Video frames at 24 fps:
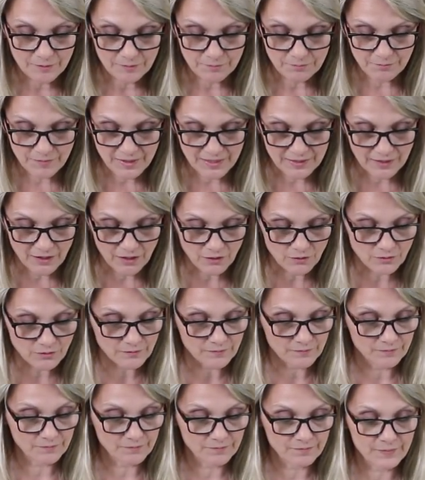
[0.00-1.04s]

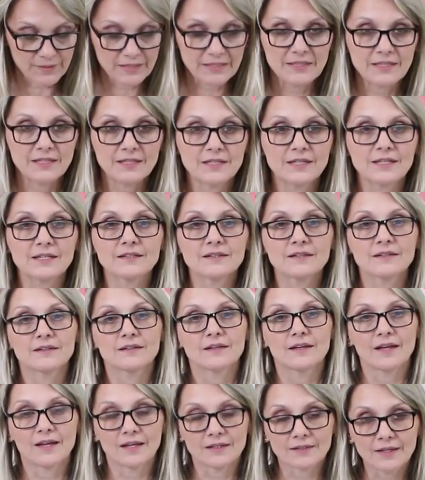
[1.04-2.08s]
middle beginning
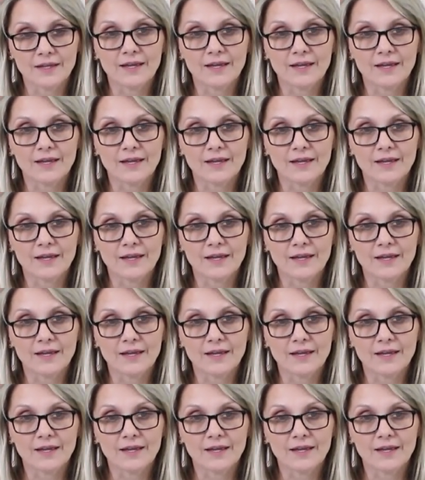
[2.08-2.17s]
and